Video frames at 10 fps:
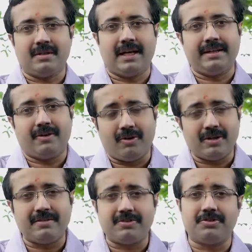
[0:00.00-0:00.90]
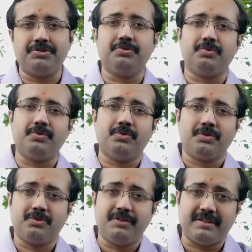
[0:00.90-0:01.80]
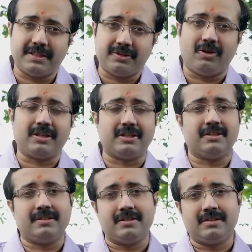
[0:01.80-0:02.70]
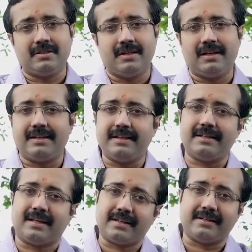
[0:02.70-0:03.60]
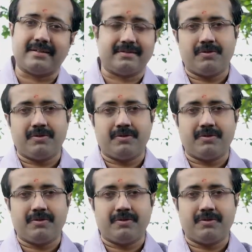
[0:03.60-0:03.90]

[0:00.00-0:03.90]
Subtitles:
And the onus is on you to visit a doctor and get it corrected.